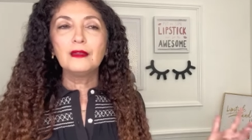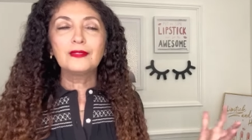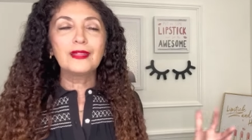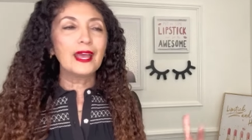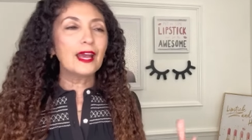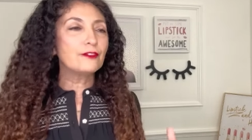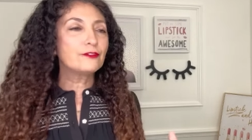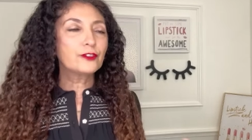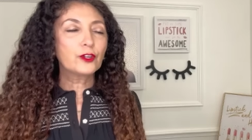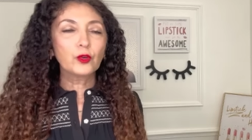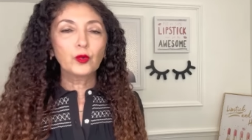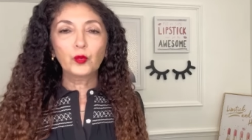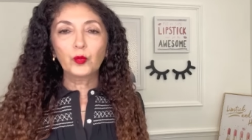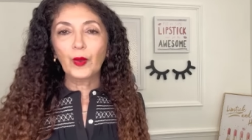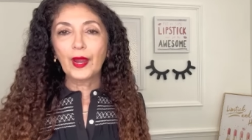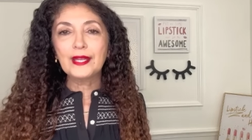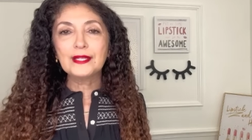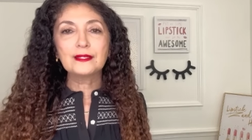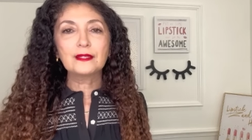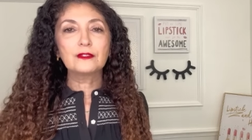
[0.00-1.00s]
they have
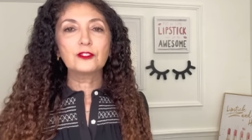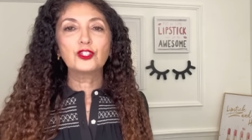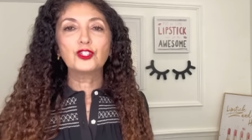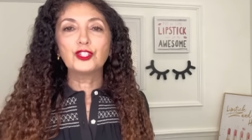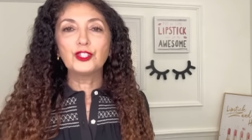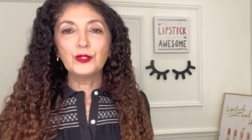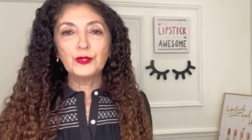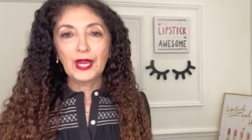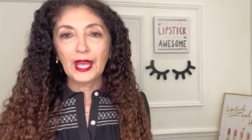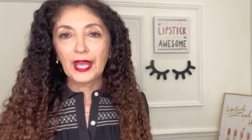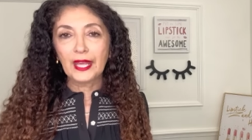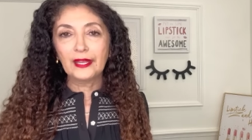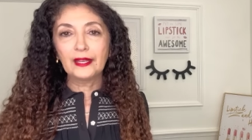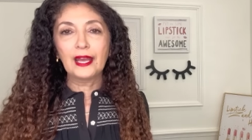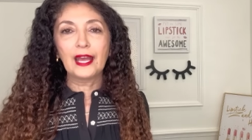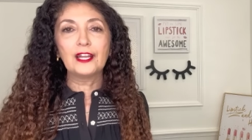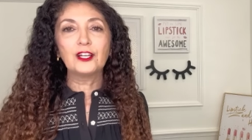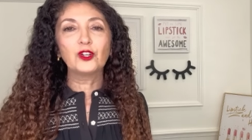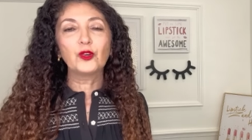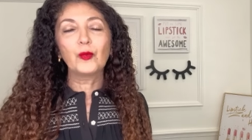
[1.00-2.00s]
great suiting
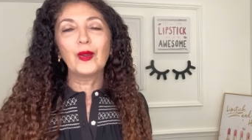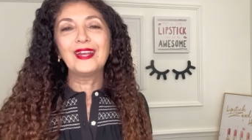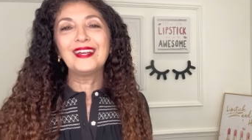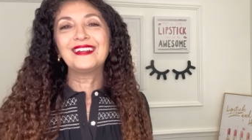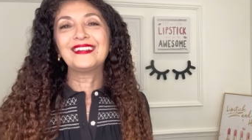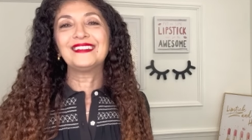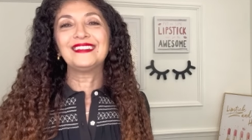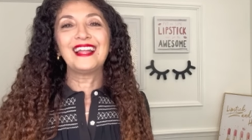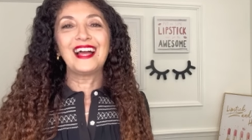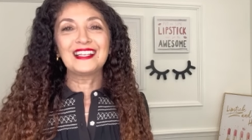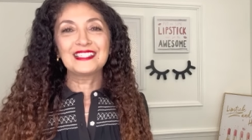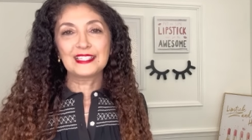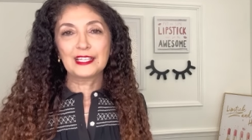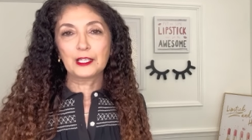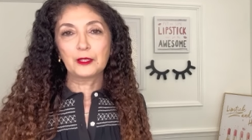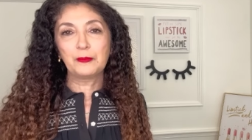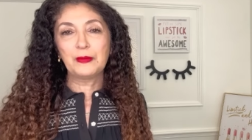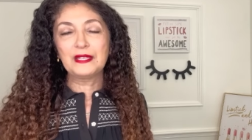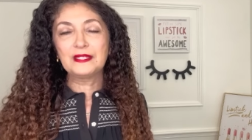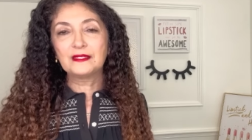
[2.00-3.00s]
and great
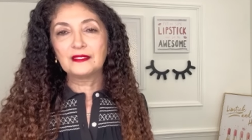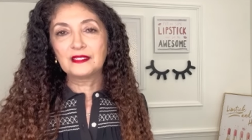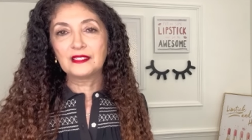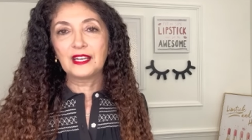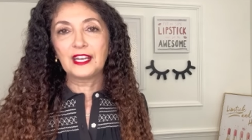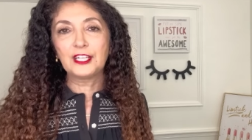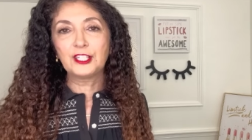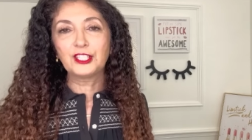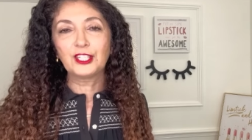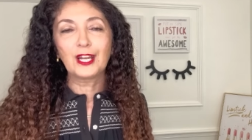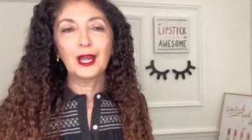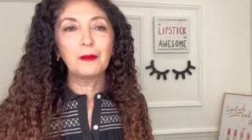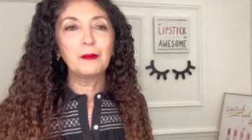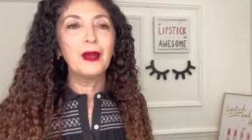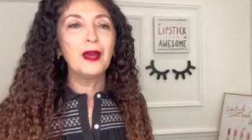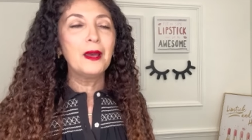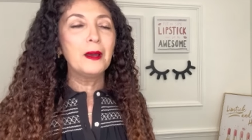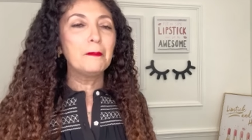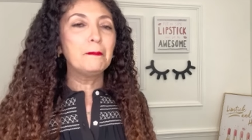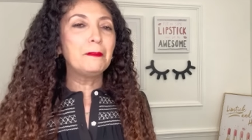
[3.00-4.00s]
classic pieces at H&M.
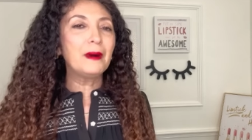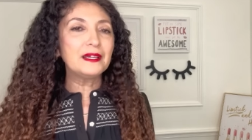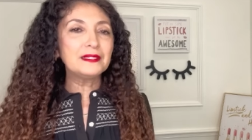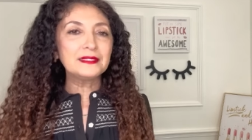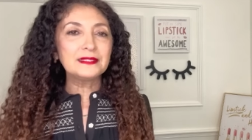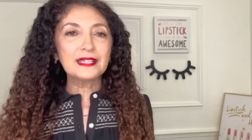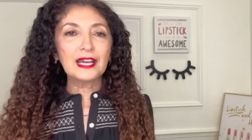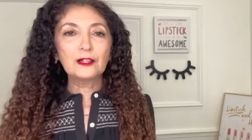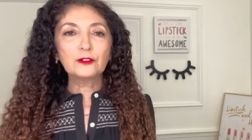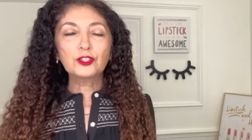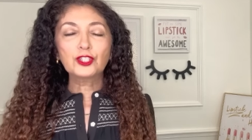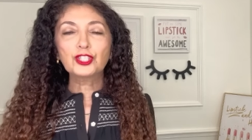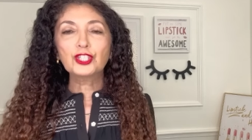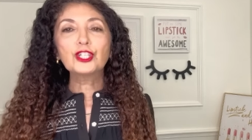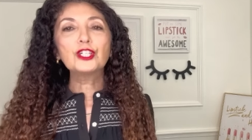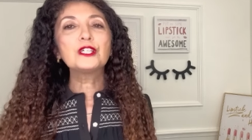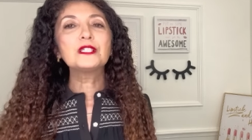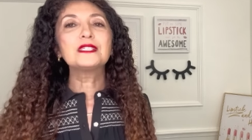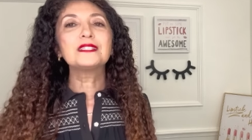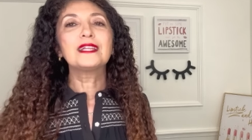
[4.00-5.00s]
Button-down
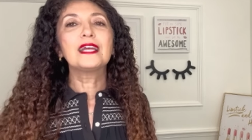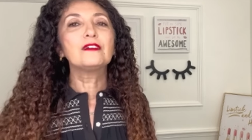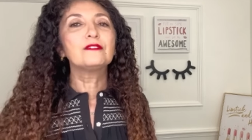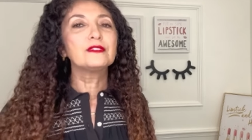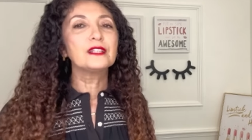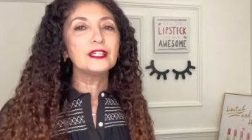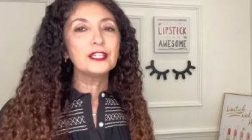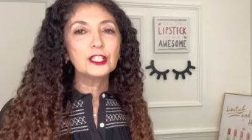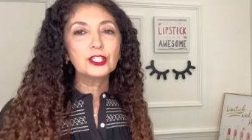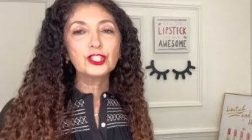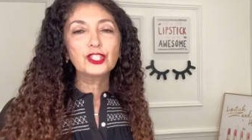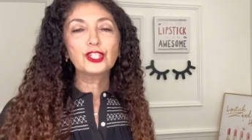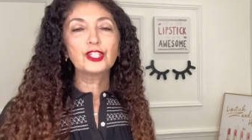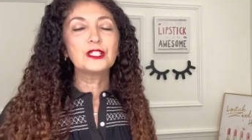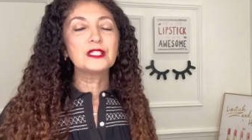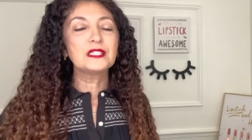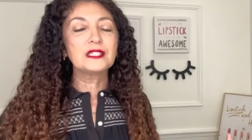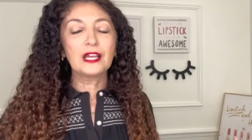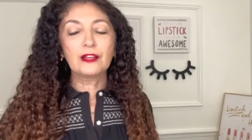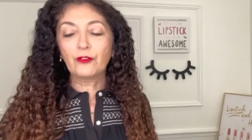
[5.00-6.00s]
shirts, they have linen
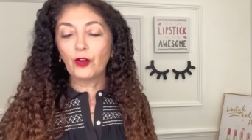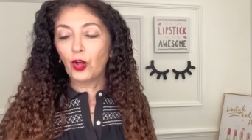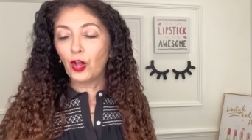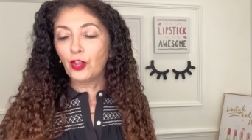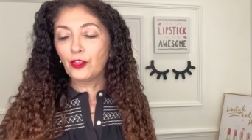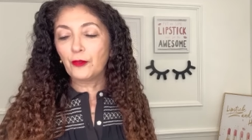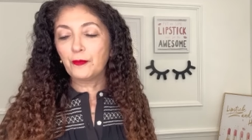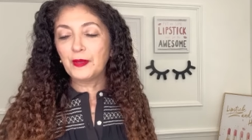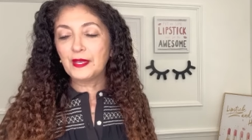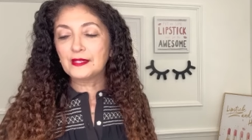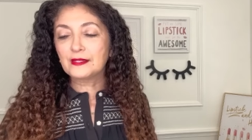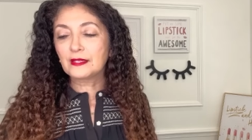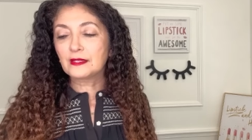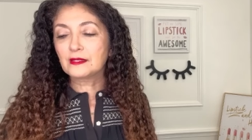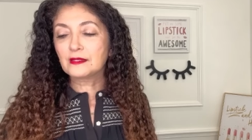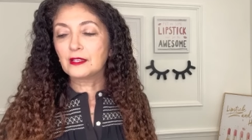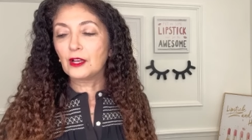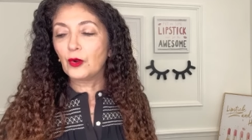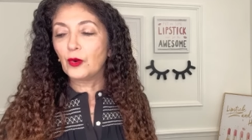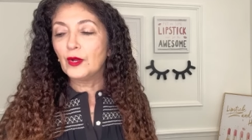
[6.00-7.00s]
shirts, they have all the pieces.
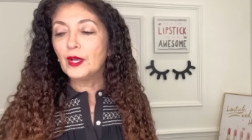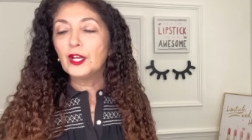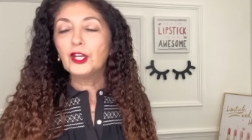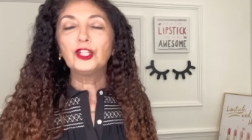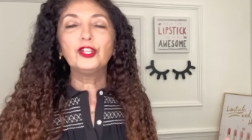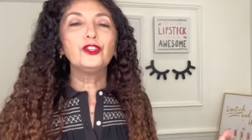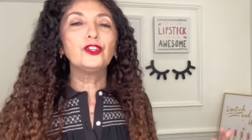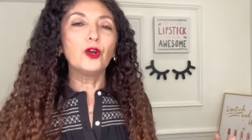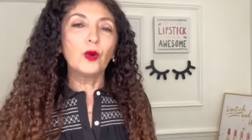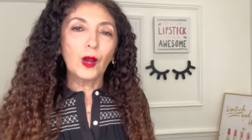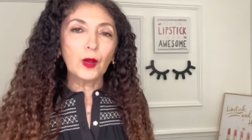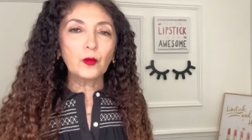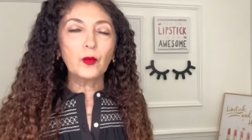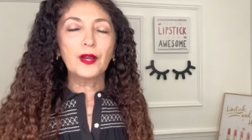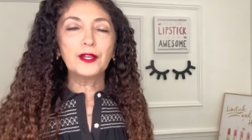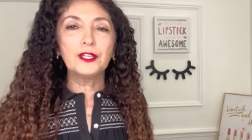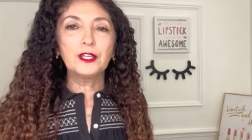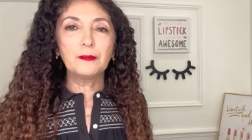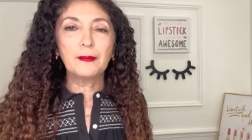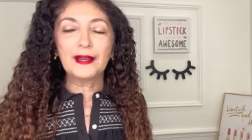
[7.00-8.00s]
So, you know I
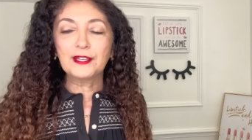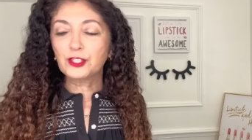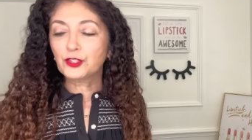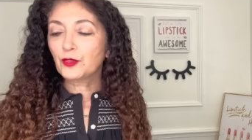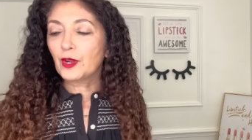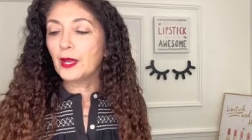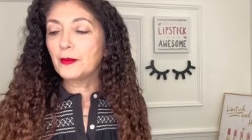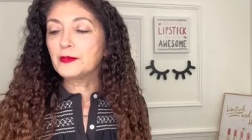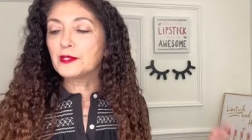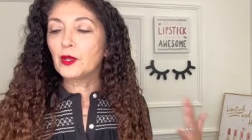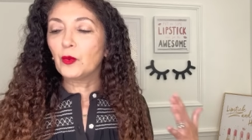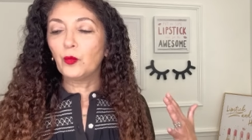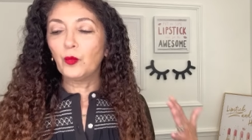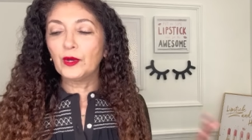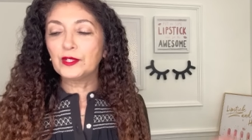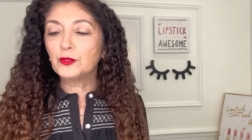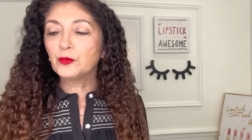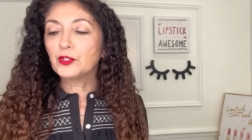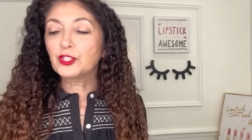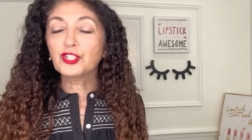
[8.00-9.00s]
want you to buy stripes.
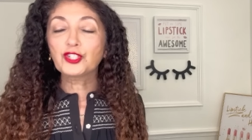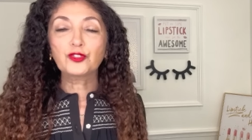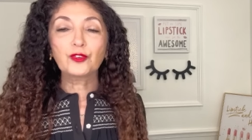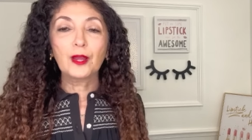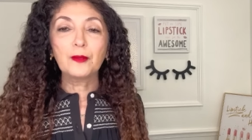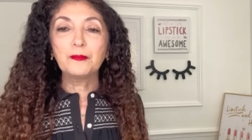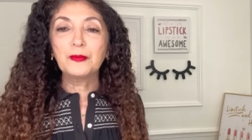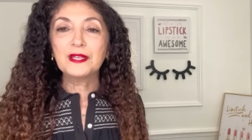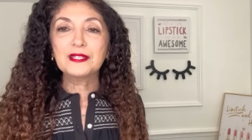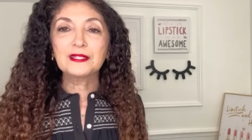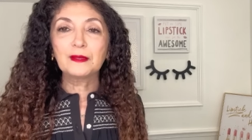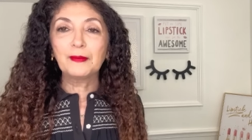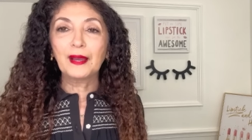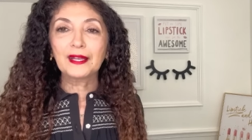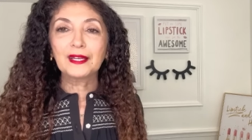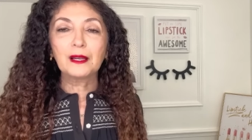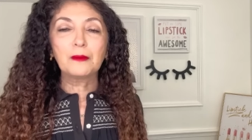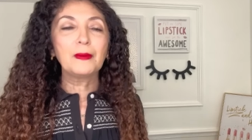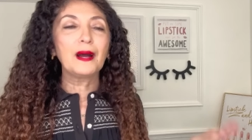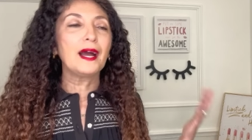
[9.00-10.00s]
What which stripe piece am
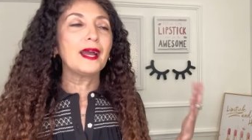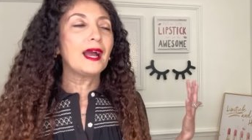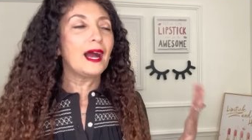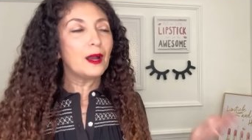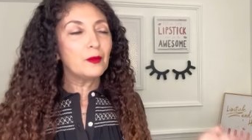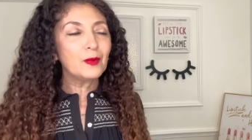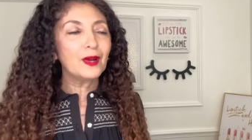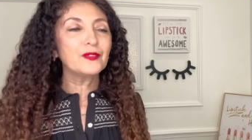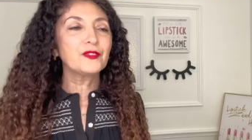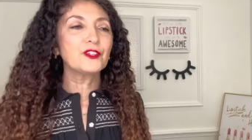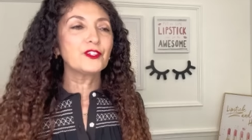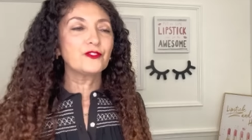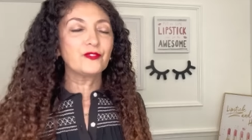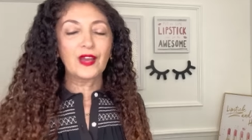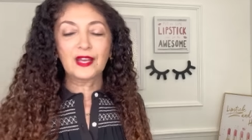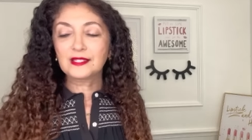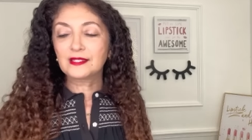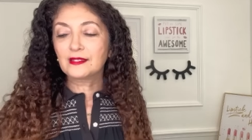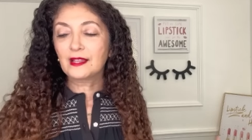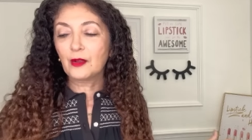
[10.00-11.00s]
I going to buy? I want this
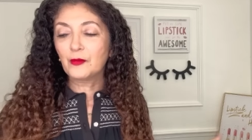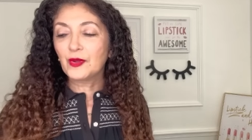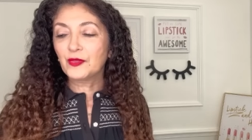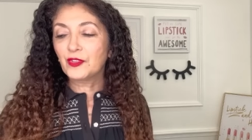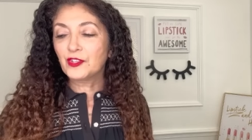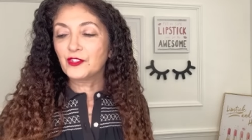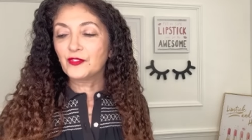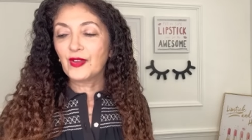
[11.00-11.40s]
vest. I want this